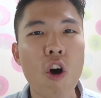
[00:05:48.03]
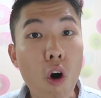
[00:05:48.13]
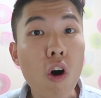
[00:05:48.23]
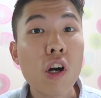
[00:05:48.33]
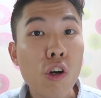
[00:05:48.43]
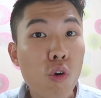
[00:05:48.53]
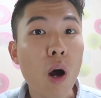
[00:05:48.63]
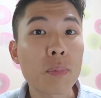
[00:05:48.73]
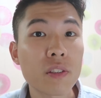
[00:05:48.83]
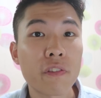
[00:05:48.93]
or
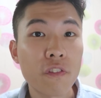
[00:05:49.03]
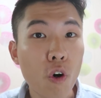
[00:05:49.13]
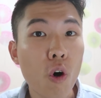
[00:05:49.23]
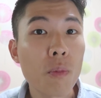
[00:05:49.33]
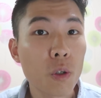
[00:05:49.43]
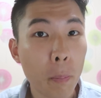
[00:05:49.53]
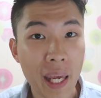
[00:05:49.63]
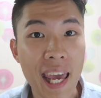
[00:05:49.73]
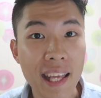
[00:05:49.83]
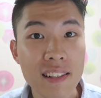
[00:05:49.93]
cropped formal
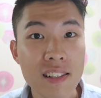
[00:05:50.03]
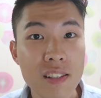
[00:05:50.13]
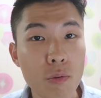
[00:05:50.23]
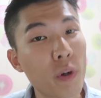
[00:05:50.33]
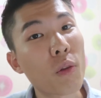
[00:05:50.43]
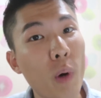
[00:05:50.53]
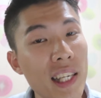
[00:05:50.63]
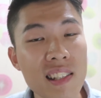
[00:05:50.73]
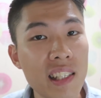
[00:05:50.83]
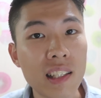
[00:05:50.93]
pants with
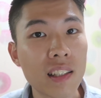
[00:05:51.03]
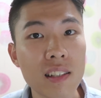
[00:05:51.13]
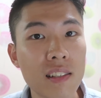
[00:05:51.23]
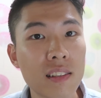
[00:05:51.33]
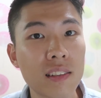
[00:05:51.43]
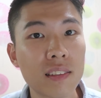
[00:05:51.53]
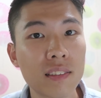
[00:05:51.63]
white sneakers.